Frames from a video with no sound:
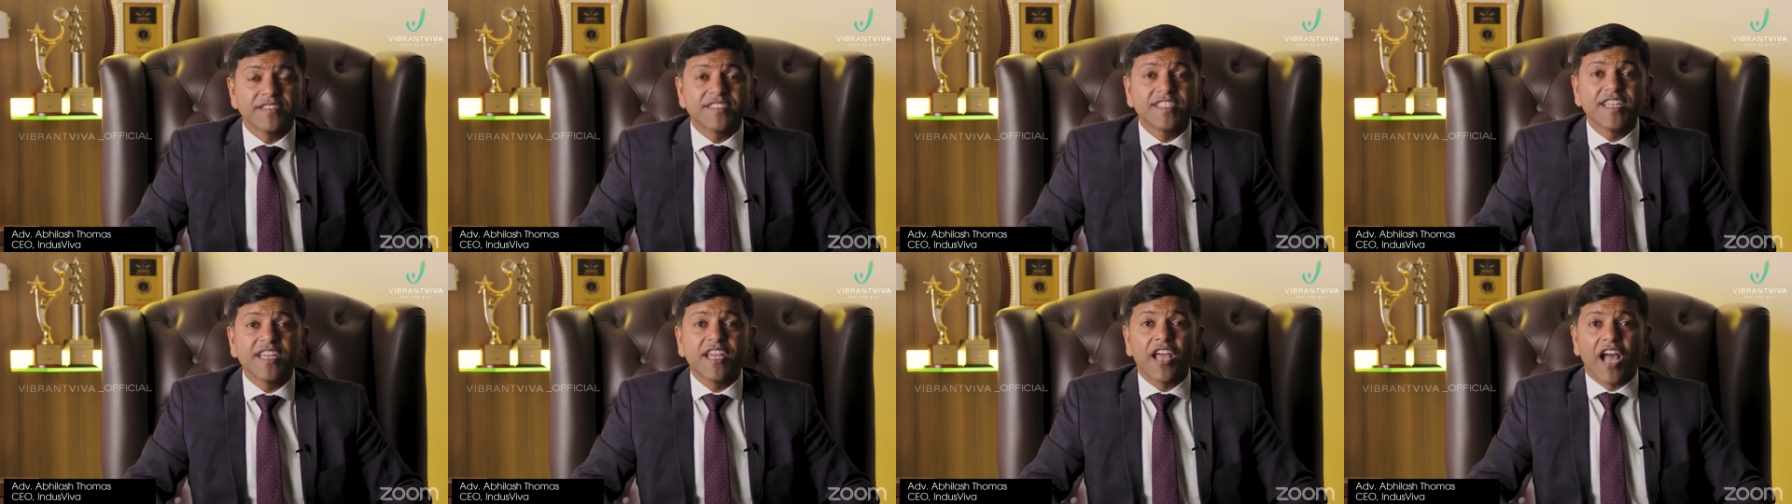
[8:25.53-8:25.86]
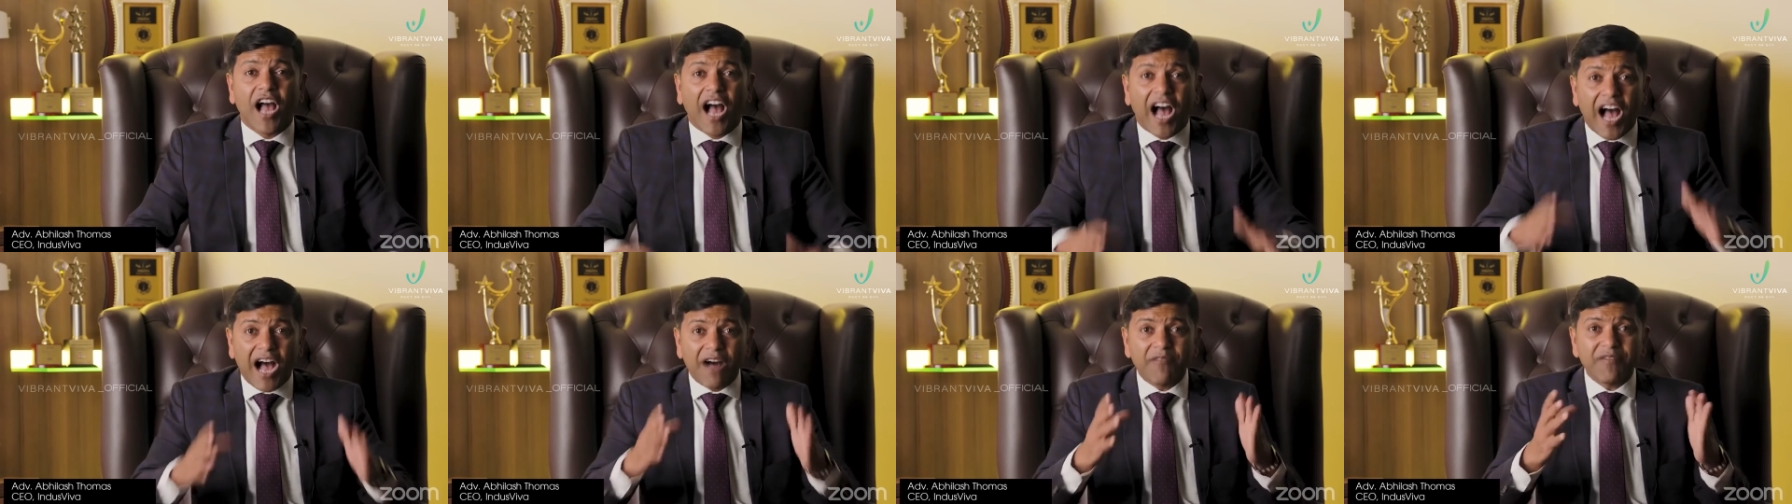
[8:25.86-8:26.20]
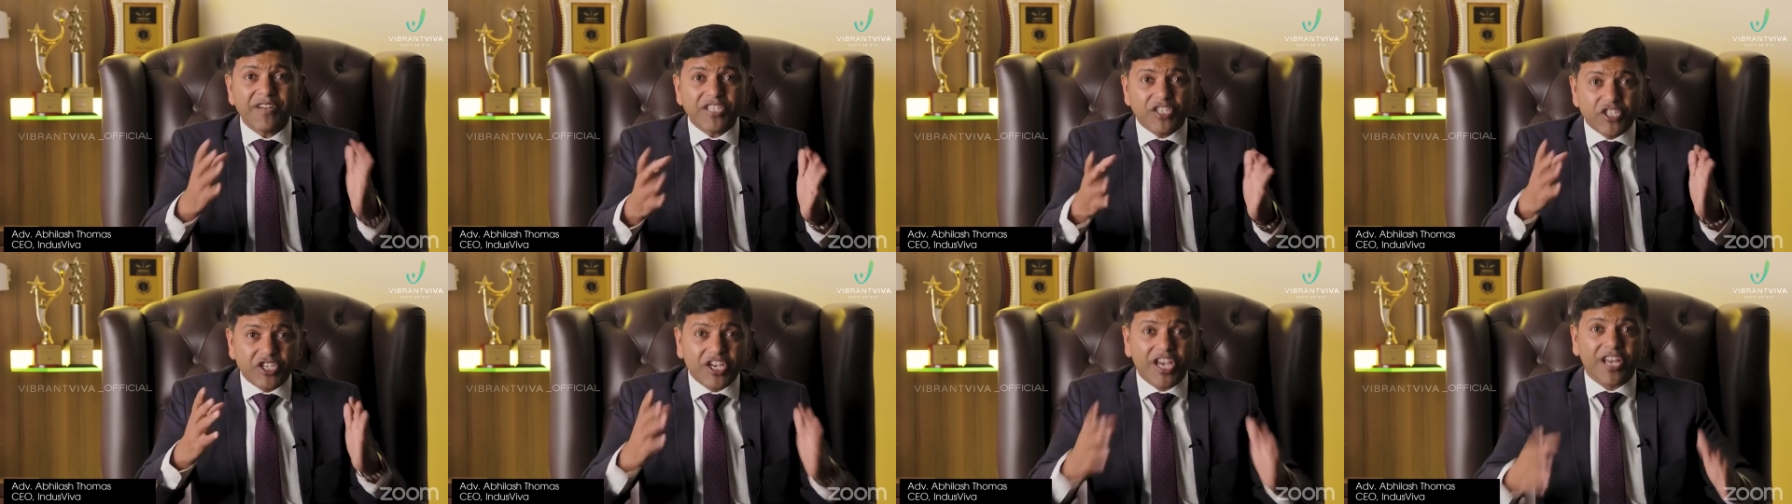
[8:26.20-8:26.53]
See,
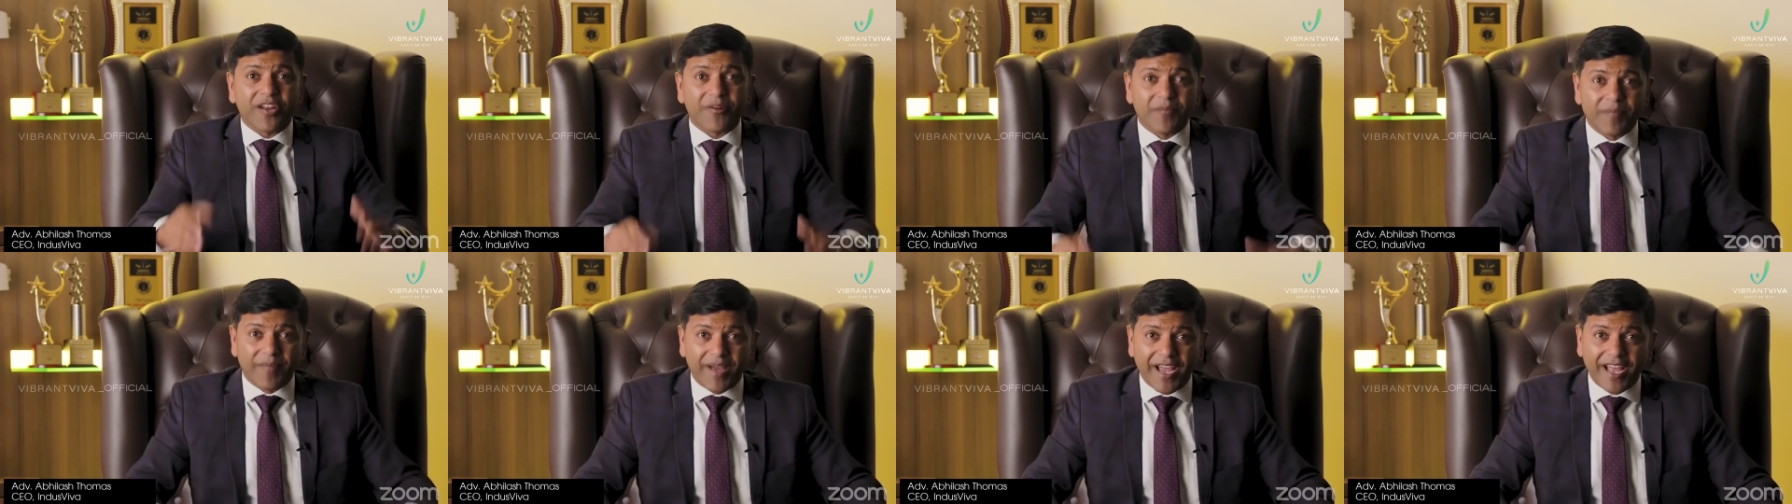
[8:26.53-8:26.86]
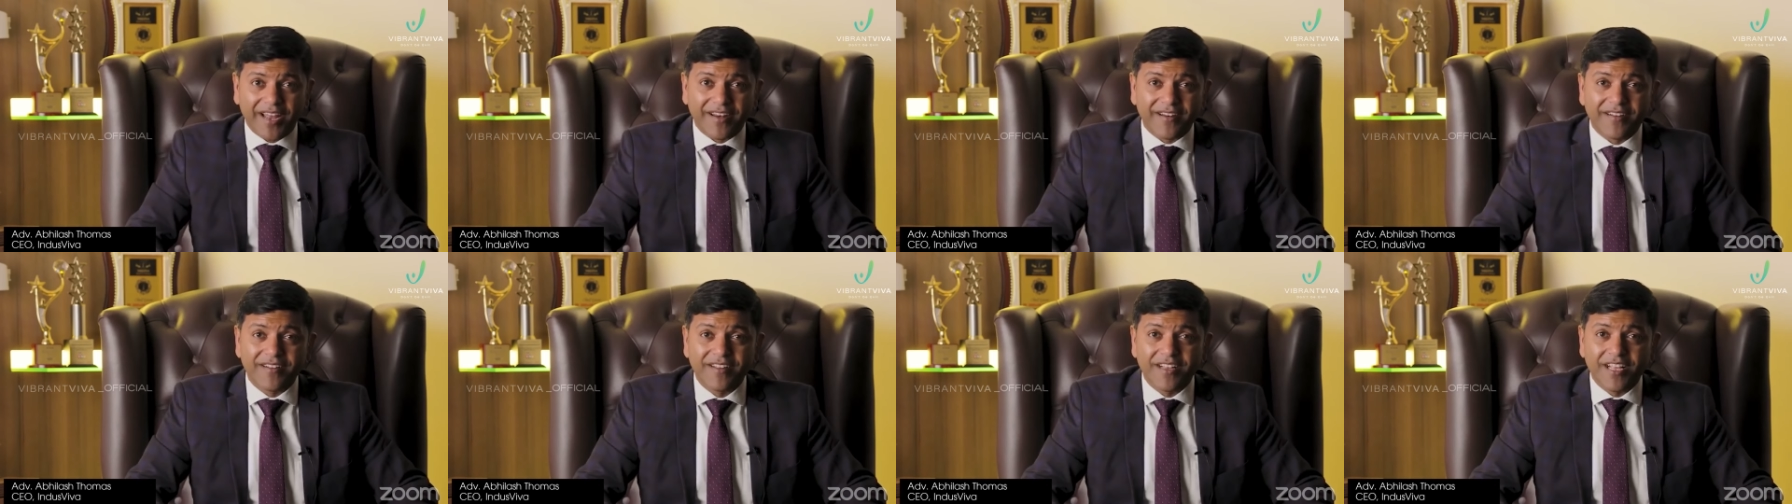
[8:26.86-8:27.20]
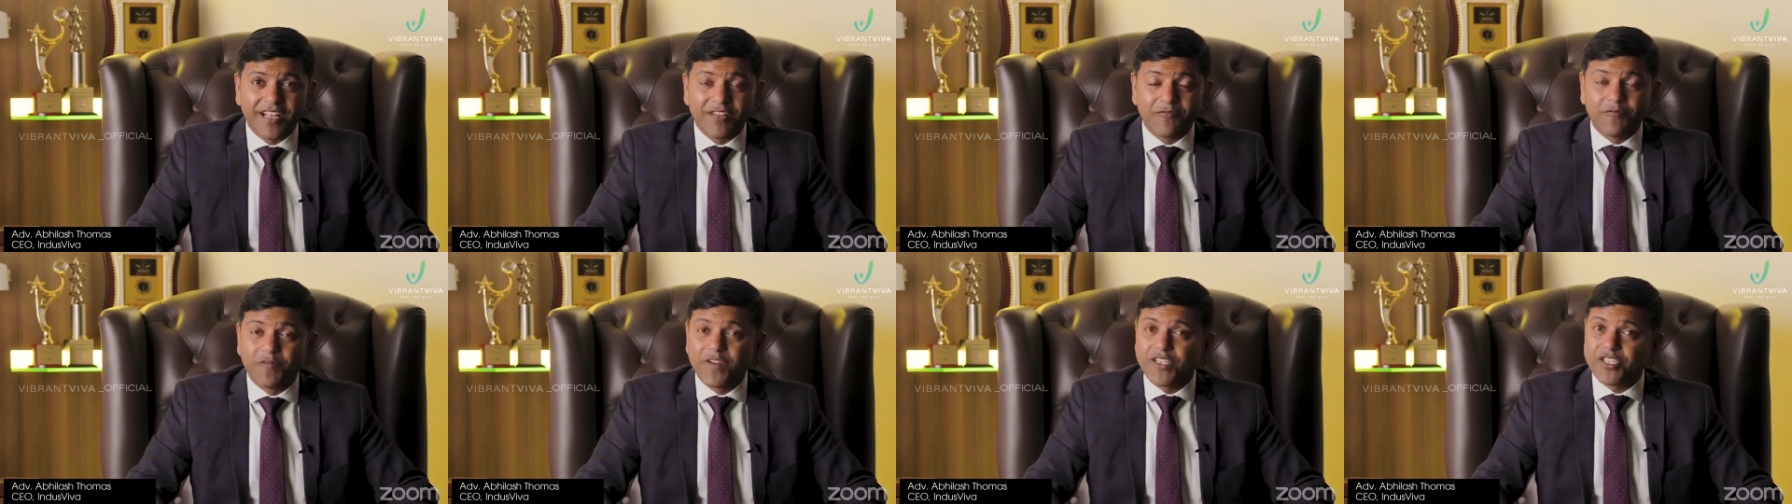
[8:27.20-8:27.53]
our chairman,
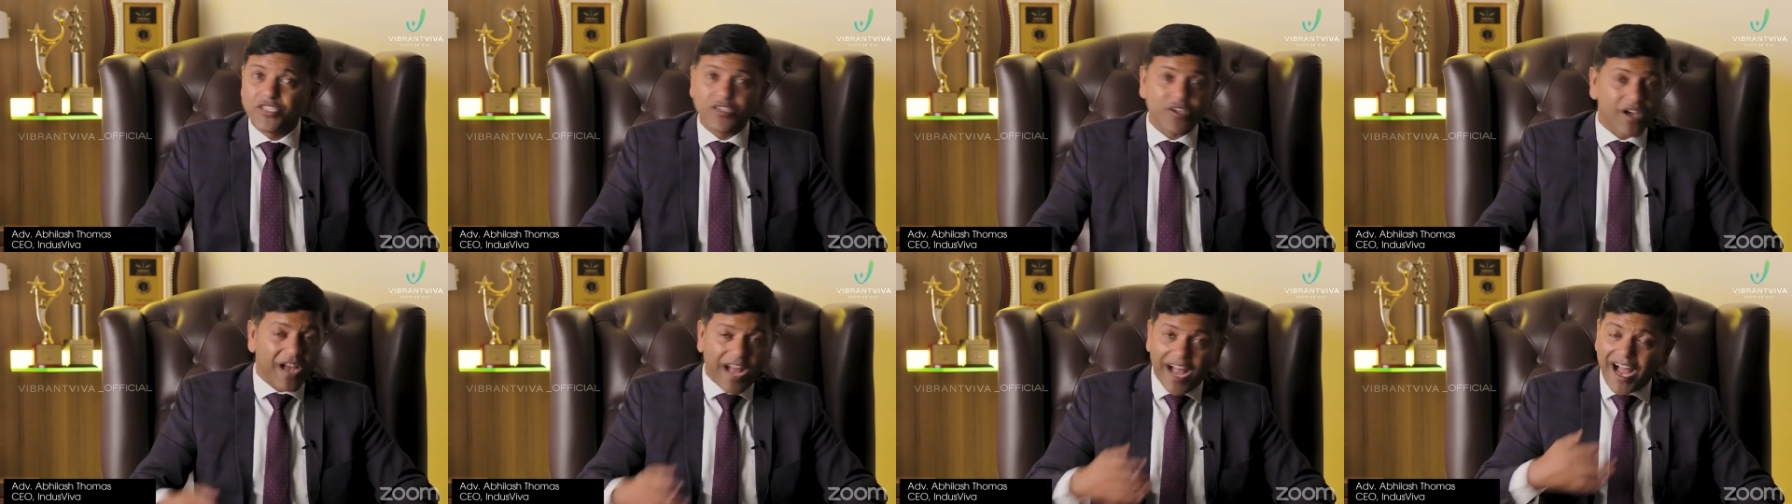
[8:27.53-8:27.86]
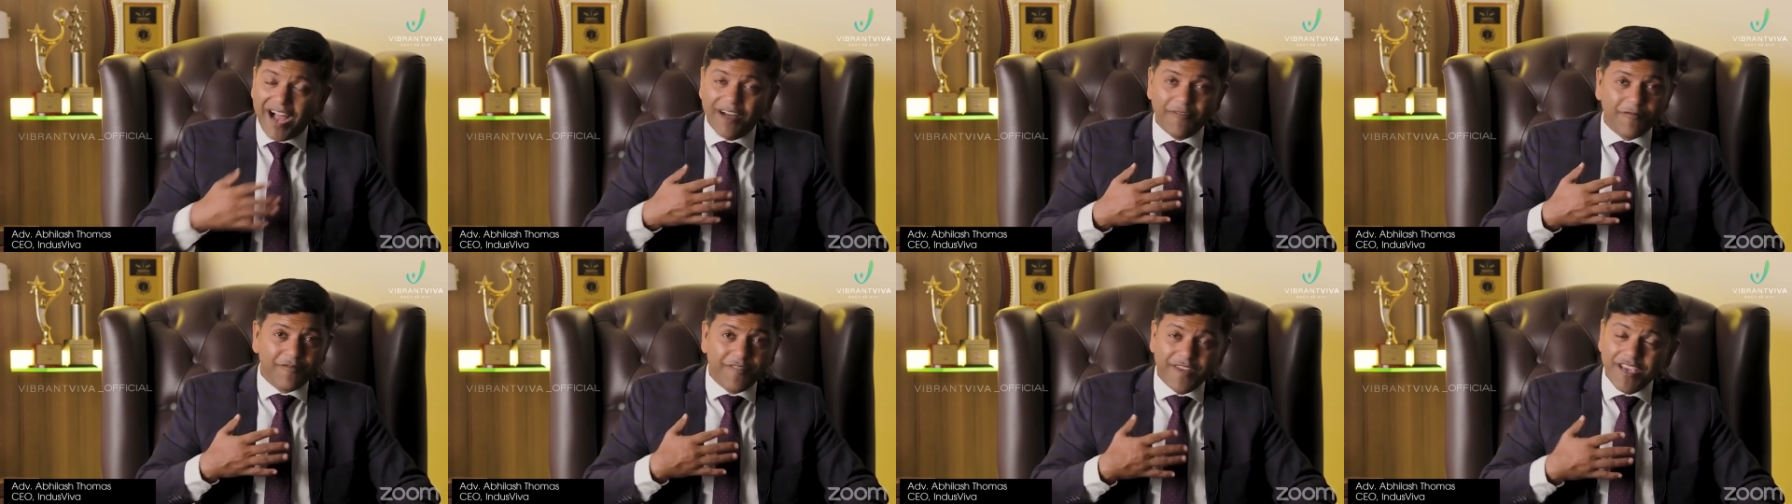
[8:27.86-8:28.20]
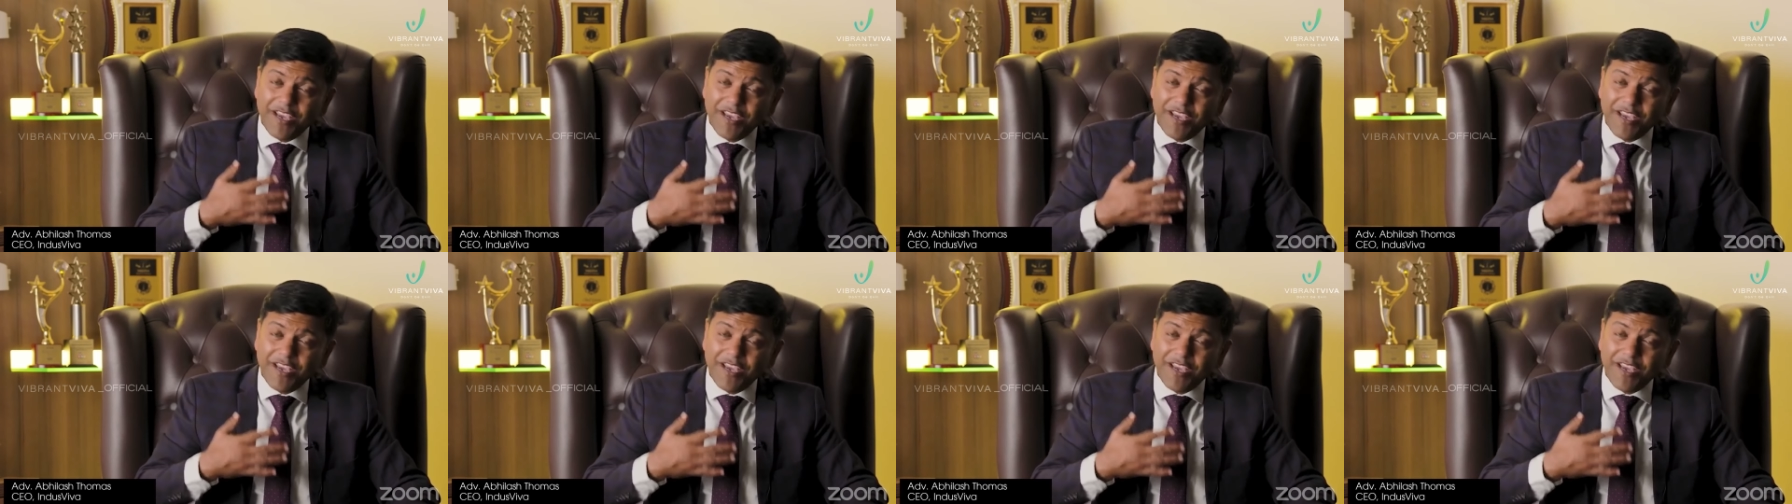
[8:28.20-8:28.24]
which uh,